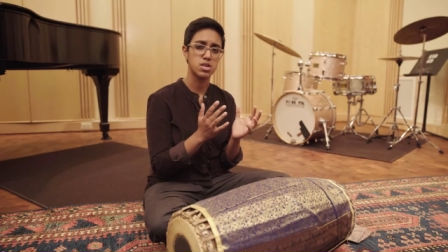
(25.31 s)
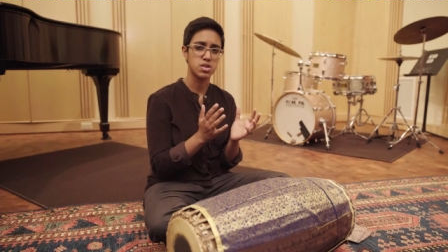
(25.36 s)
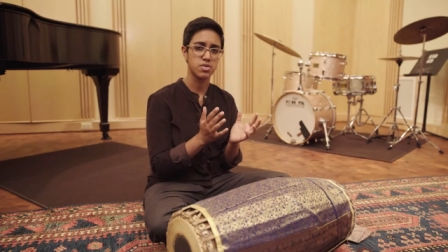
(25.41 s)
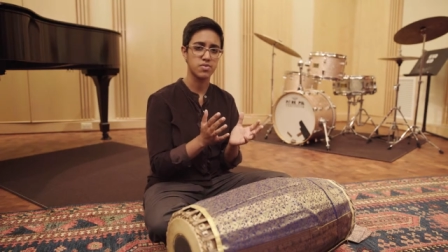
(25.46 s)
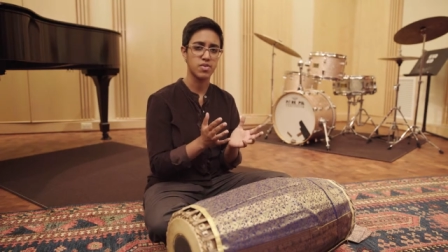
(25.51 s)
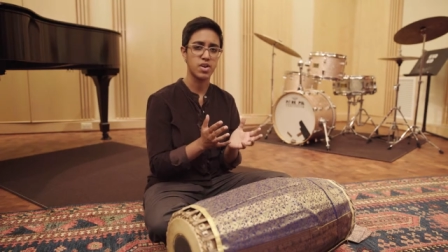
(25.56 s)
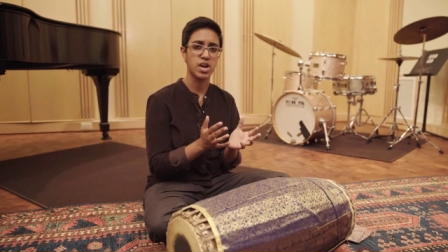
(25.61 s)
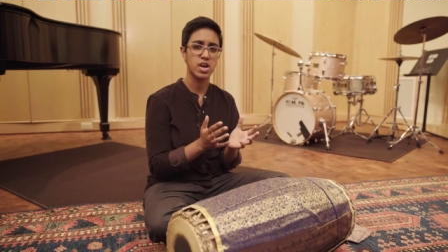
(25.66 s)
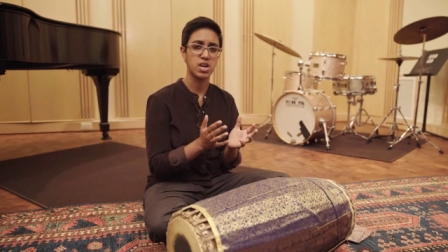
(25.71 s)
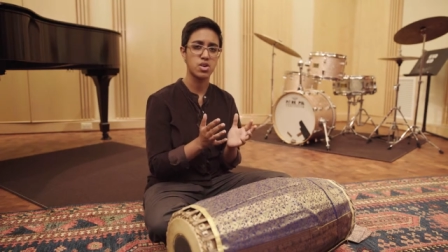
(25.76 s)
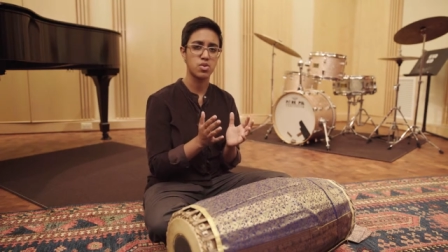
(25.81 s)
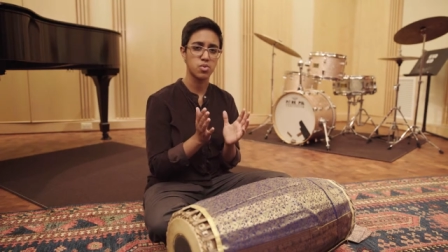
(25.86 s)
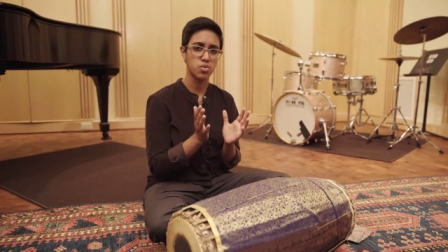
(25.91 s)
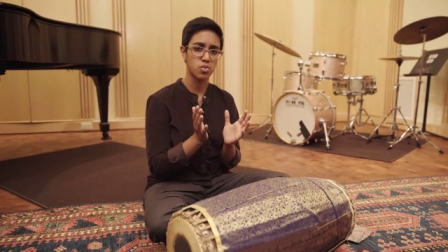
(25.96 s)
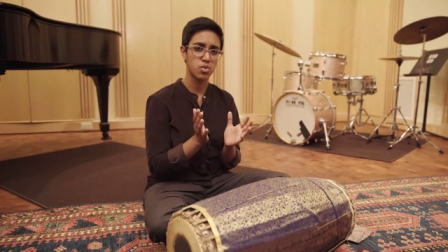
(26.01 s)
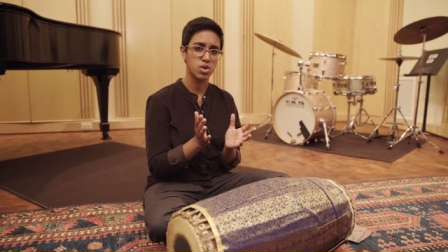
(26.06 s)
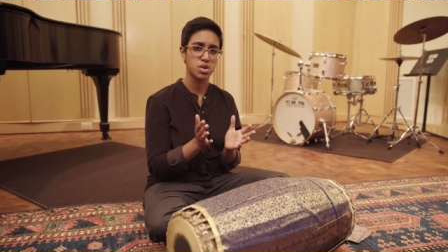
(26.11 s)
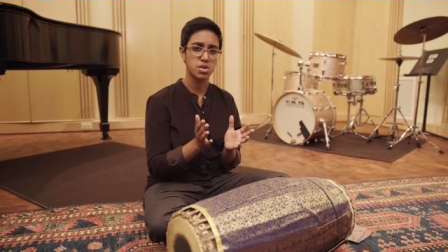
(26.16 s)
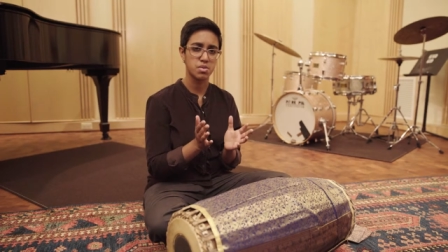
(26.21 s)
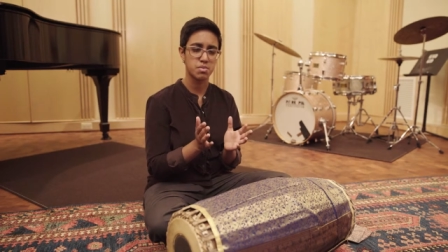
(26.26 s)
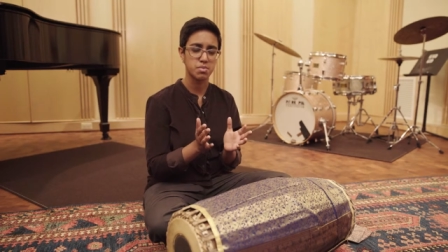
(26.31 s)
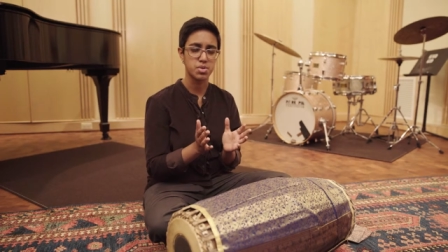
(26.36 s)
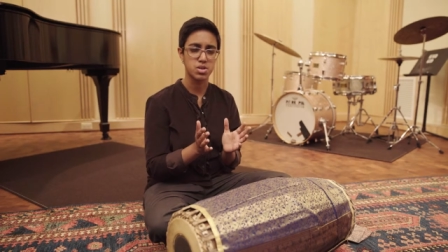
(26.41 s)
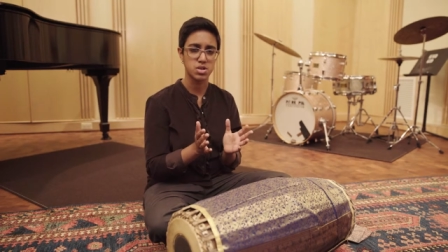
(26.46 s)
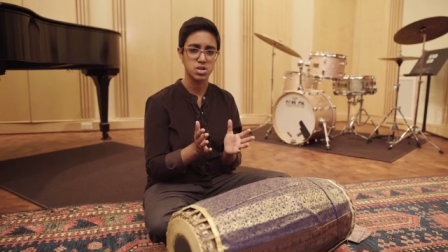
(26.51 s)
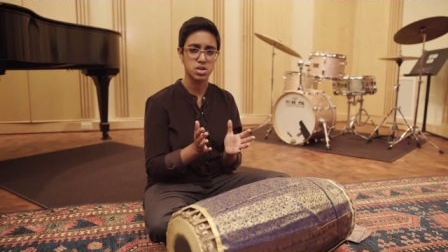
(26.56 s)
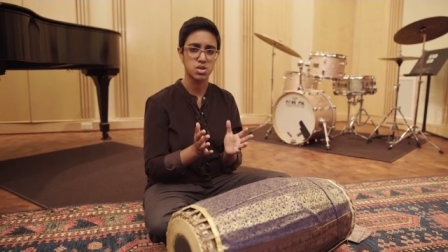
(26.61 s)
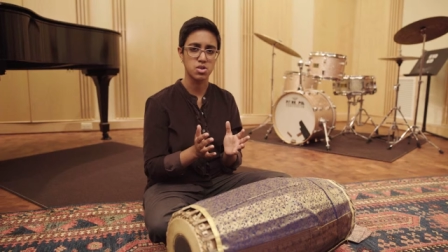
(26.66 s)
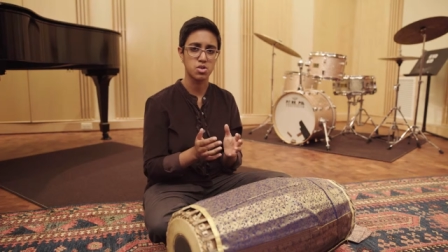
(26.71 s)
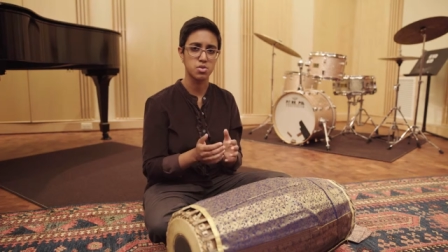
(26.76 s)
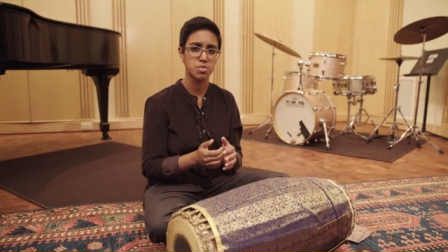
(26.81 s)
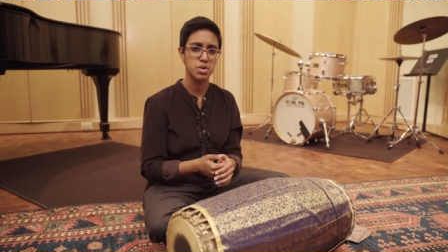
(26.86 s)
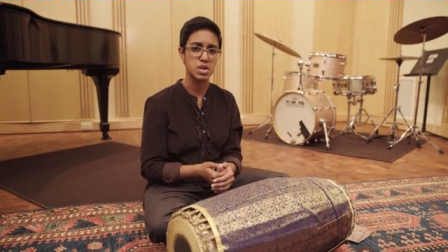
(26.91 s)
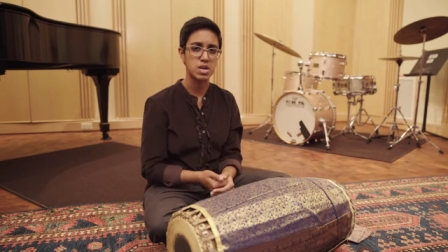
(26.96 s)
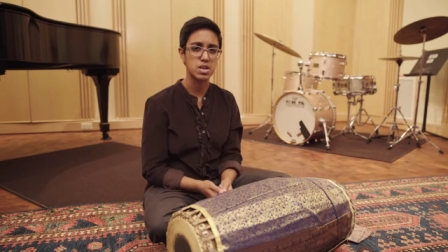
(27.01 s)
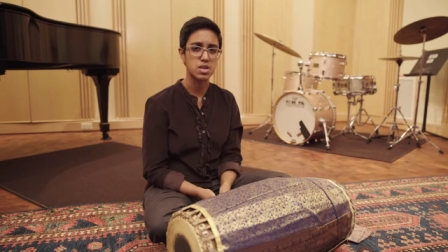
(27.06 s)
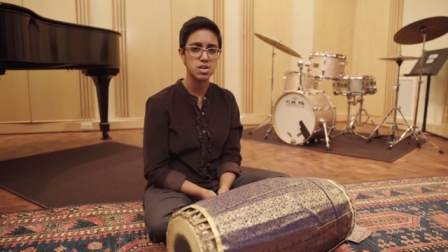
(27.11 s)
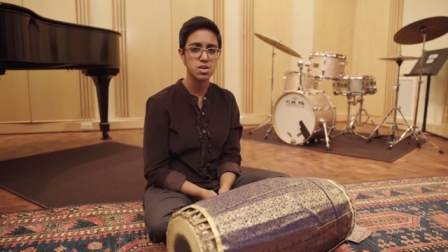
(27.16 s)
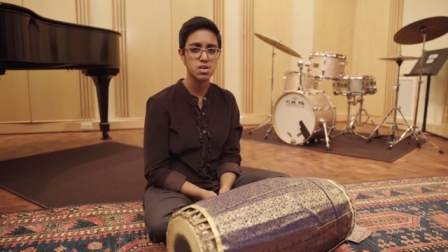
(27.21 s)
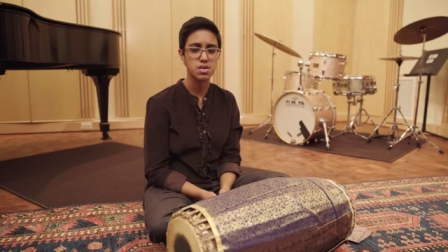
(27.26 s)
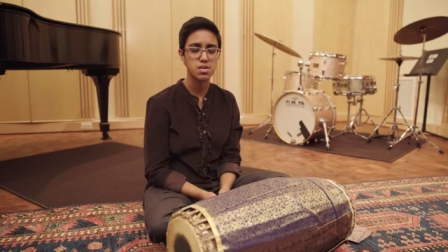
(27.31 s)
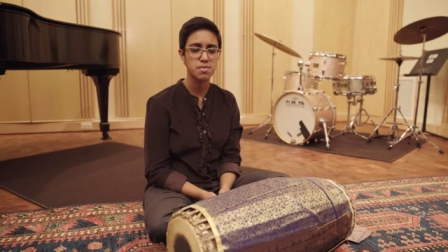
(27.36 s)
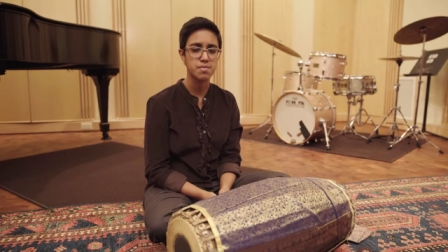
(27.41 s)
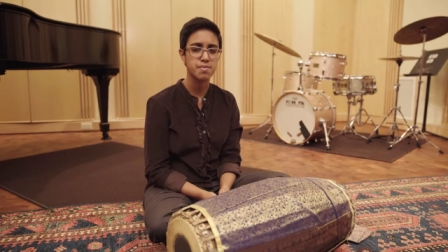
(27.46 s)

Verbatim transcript: divide one particular beat.